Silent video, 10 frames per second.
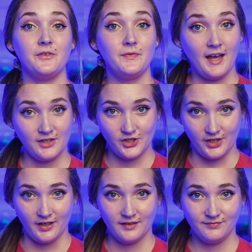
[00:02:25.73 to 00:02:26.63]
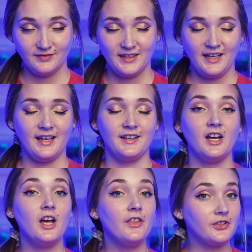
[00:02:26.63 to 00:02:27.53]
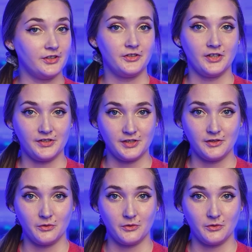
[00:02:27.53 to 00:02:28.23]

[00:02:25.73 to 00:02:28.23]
Cyphastria and other encrusting